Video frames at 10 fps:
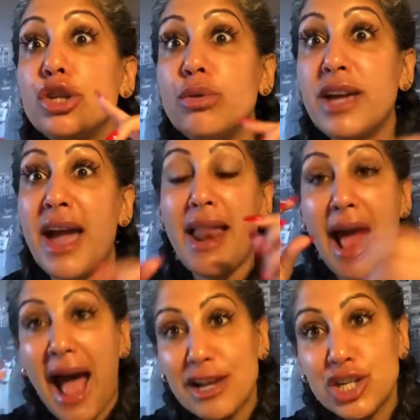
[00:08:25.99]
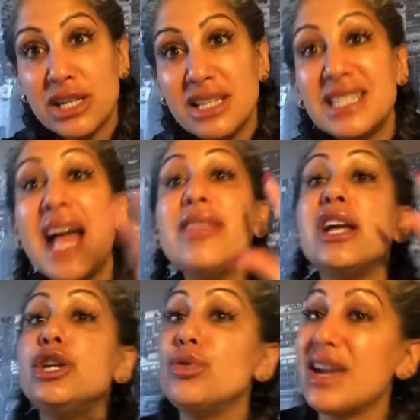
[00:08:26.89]
you get ashes, and
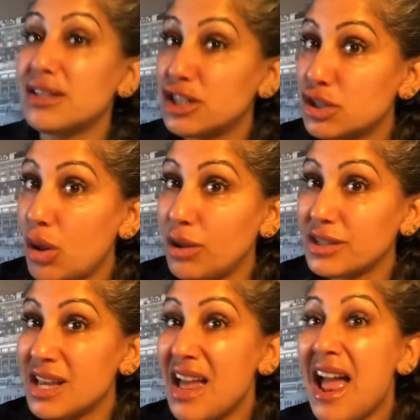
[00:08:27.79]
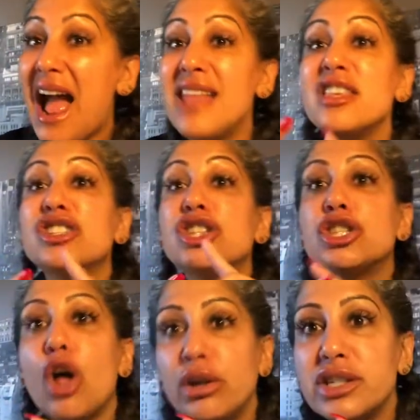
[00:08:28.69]
then you get salt, and the
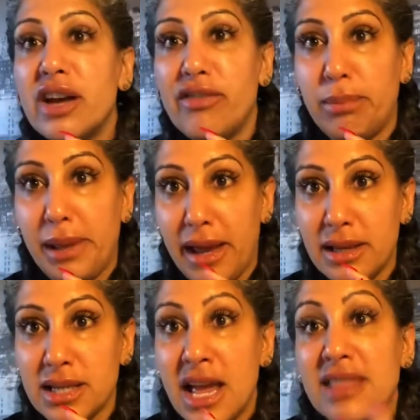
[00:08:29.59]
salt of a plant.